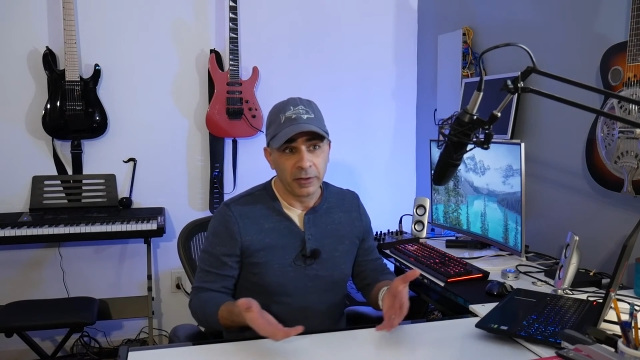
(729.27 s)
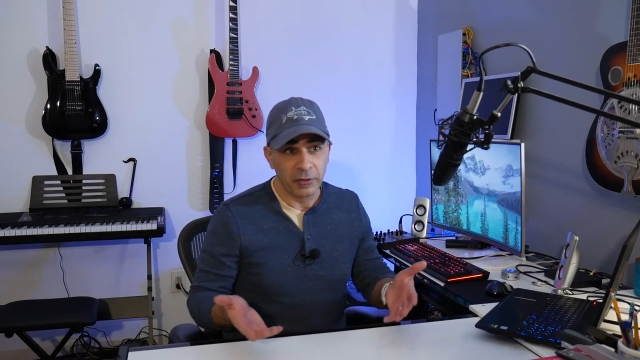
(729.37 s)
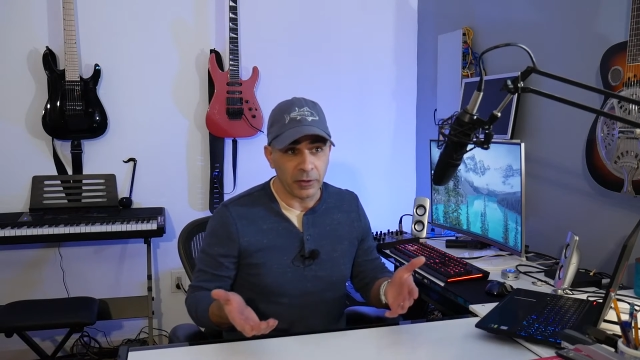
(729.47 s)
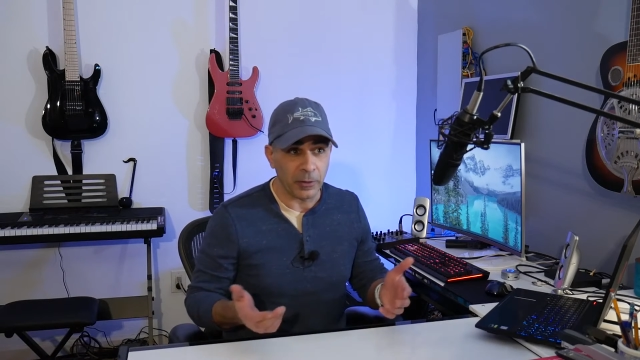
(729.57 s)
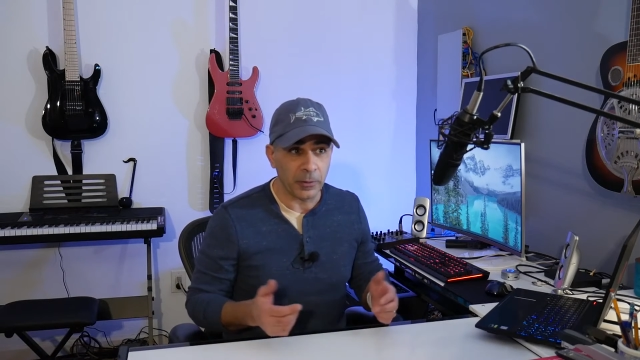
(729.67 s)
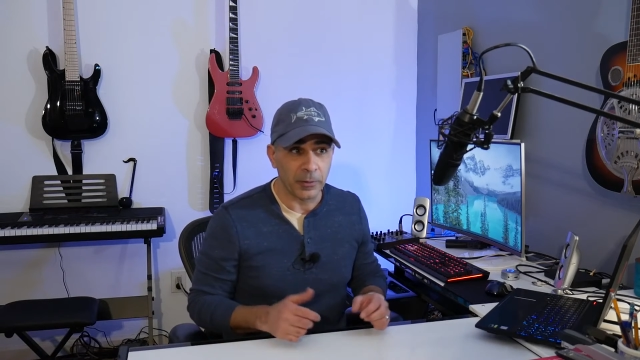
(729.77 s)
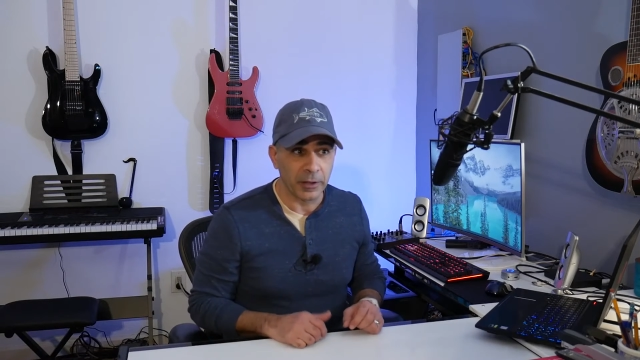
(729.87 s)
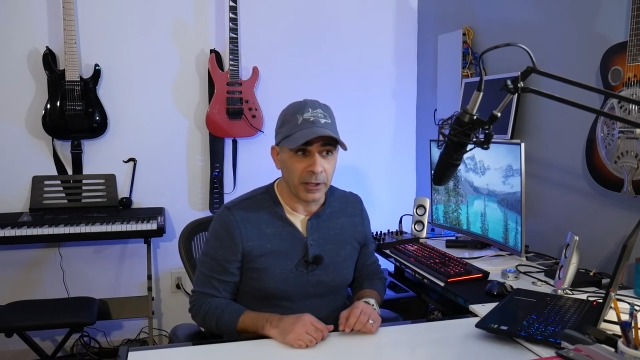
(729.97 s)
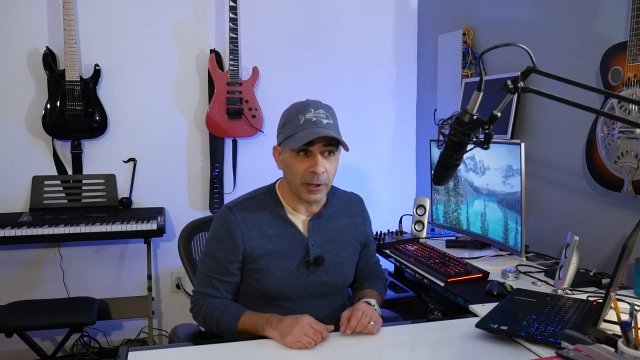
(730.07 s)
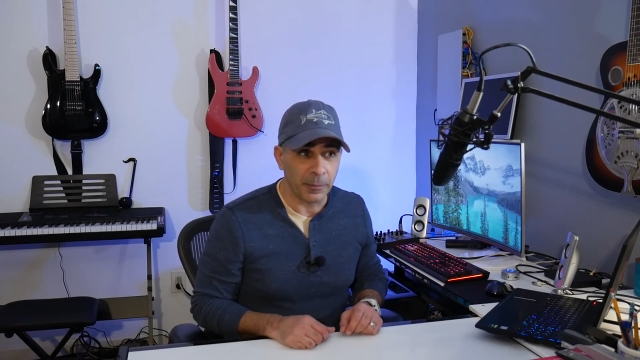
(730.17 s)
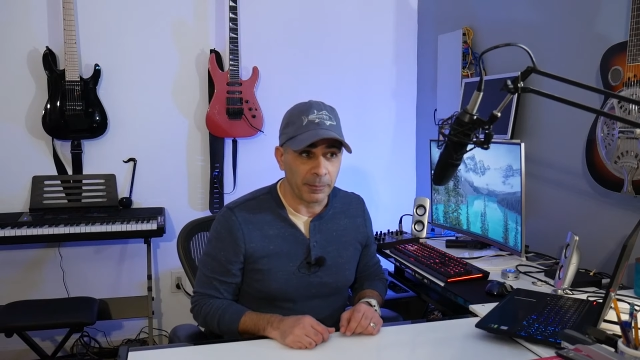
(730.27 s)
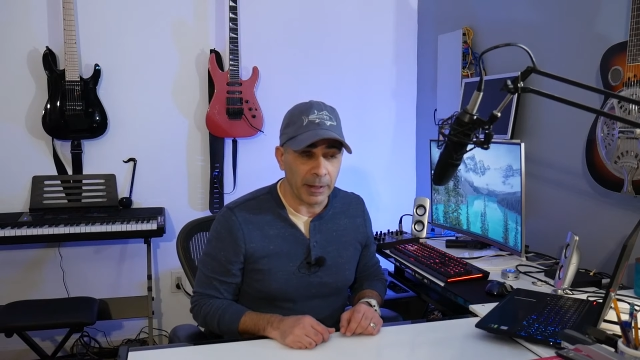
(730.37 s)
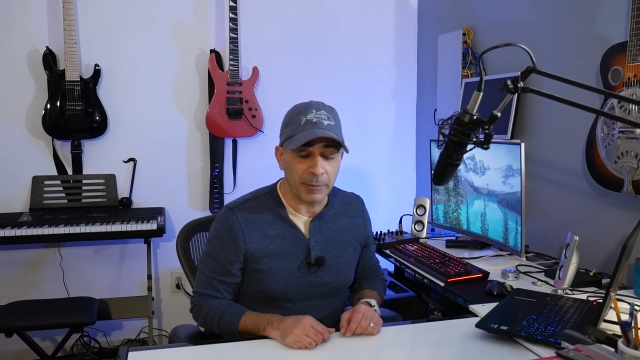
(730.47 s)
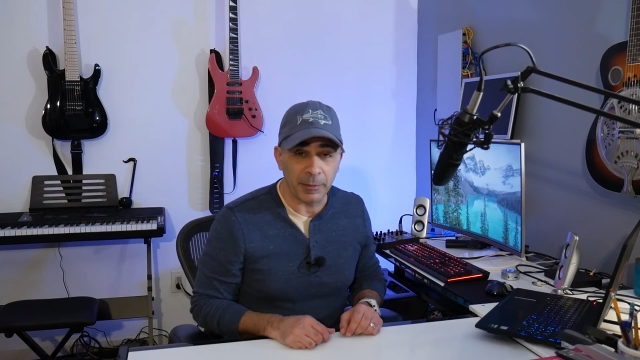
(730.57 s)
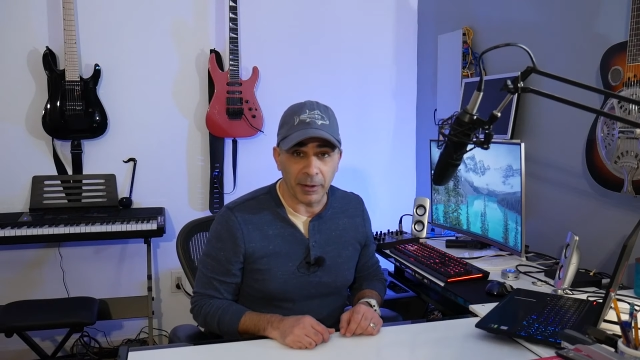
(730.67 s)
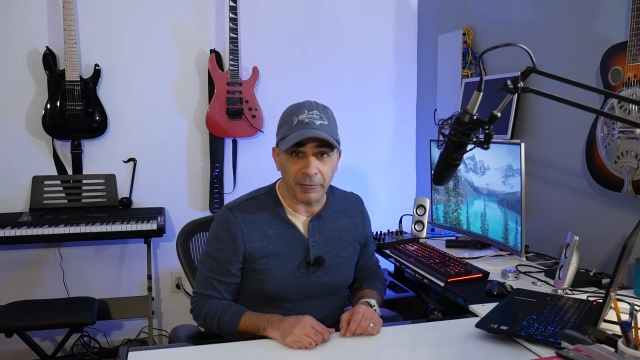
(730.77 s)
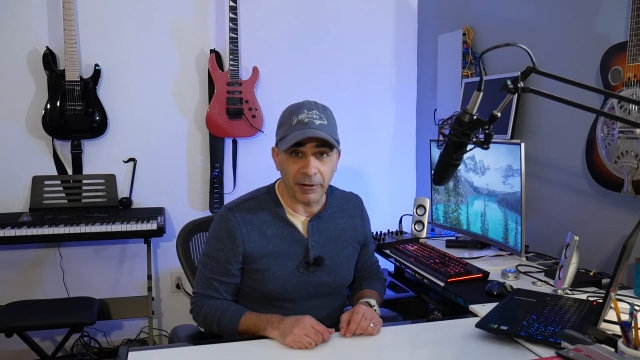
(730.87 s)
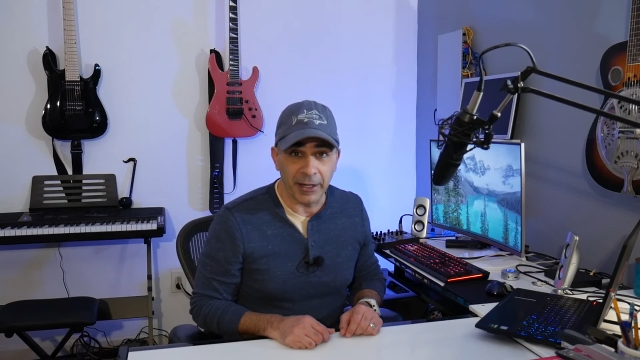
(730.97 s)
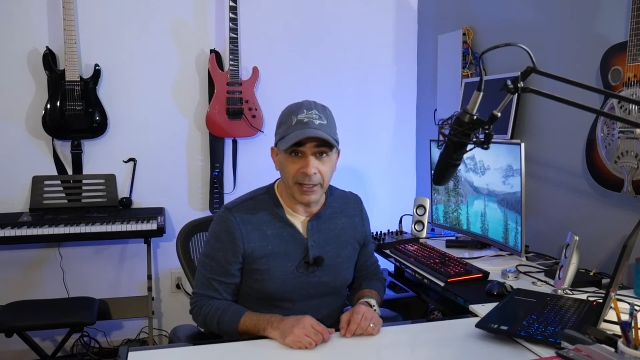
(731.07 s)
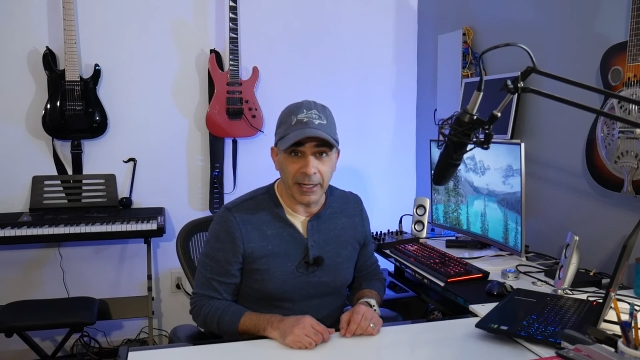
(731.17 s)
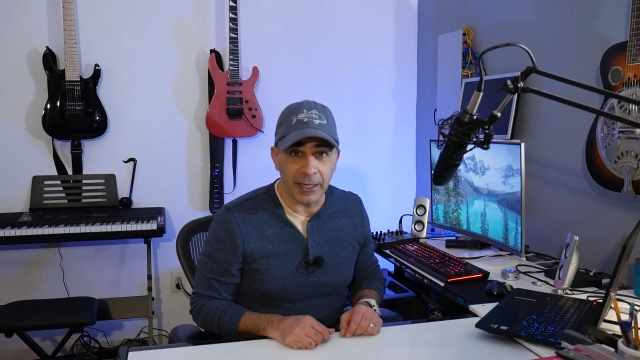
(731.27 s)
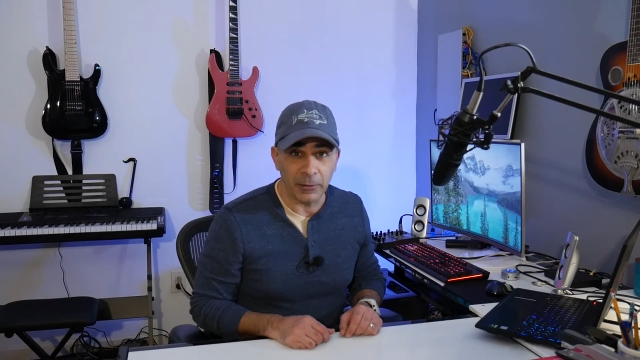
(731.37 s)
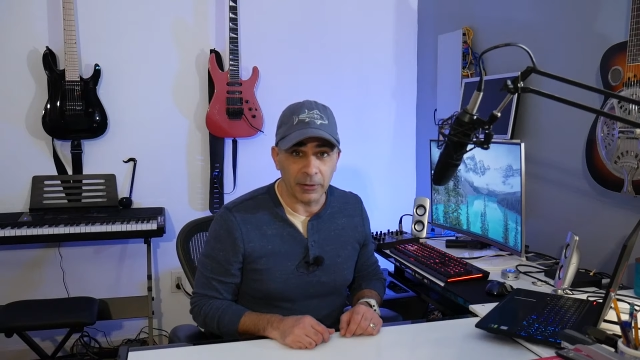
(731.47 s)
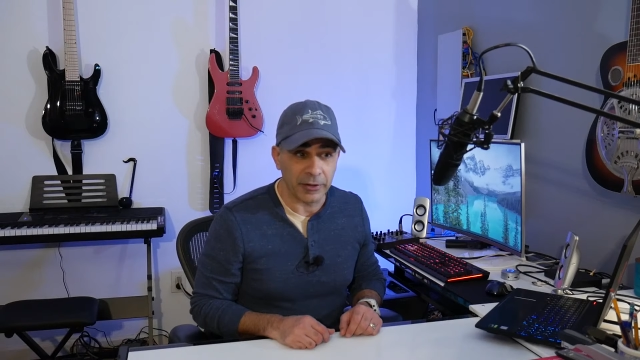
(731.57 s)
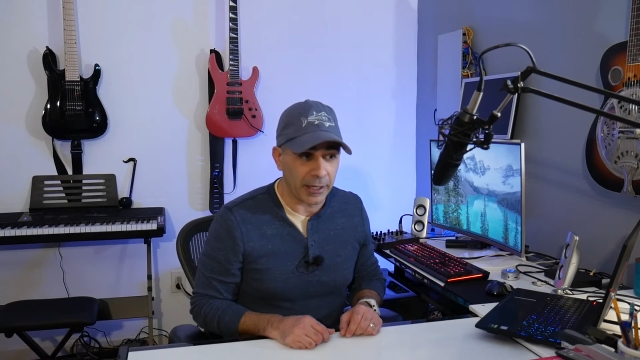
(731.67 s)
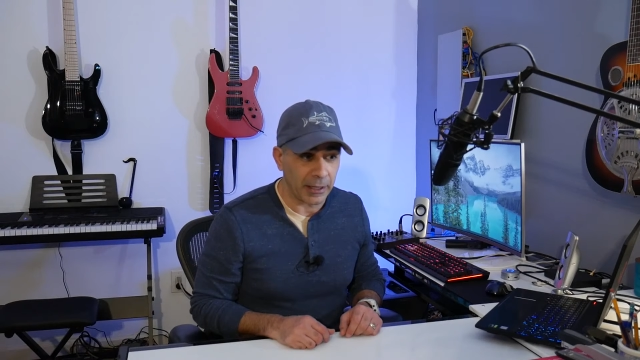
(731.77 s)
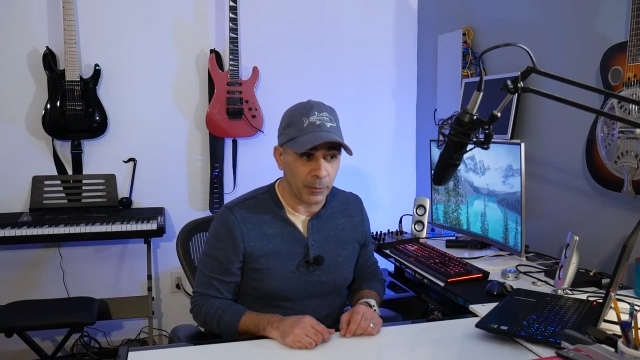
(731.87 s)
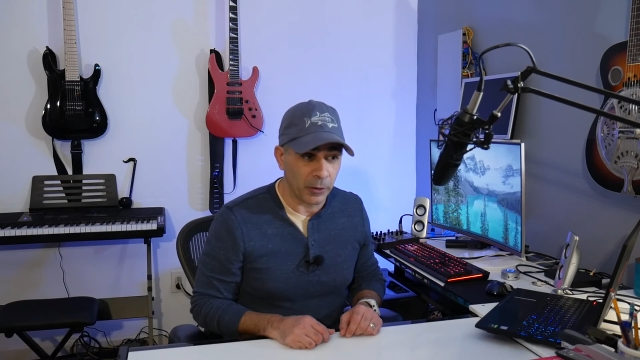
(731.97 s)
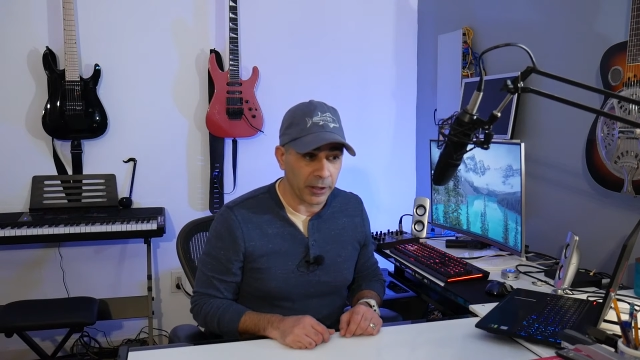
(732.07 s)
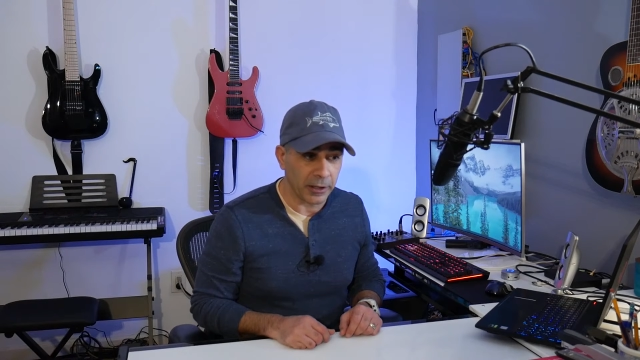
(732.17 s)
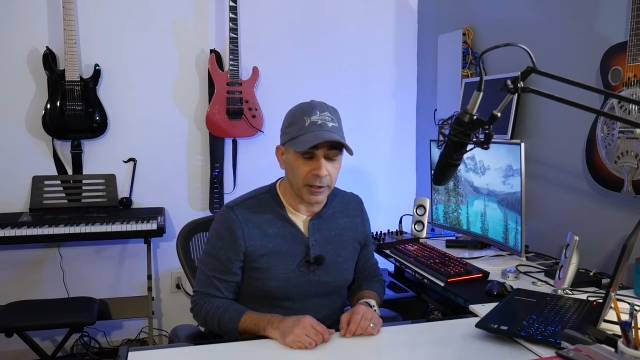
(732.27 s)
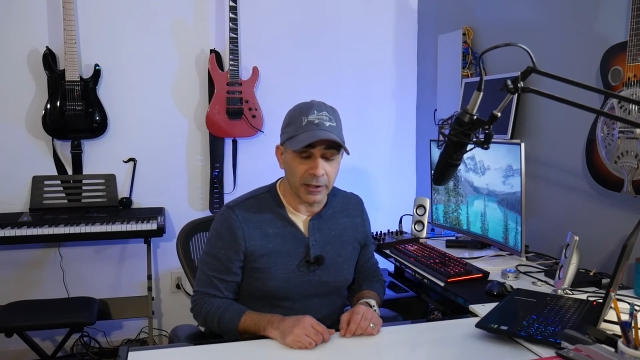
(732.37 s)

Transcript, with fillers: So you know maybe by Friday night or Saturday morning,